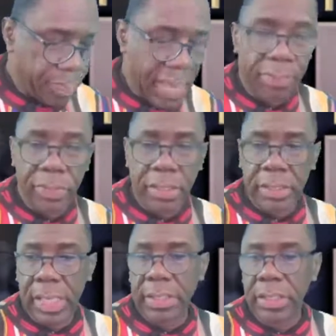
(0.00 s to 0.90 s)
paid
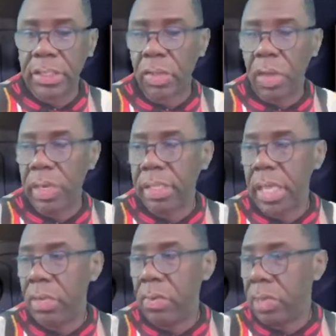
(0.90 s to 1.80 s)
presentation, so I want to
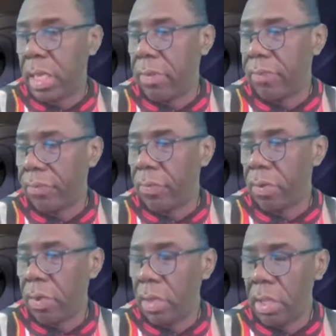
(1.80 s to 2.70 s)
thank you again
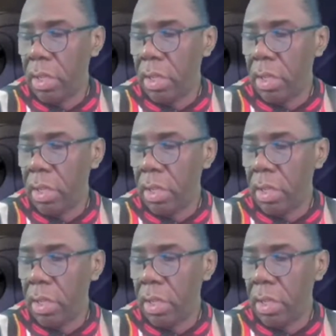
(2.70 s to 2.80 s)
for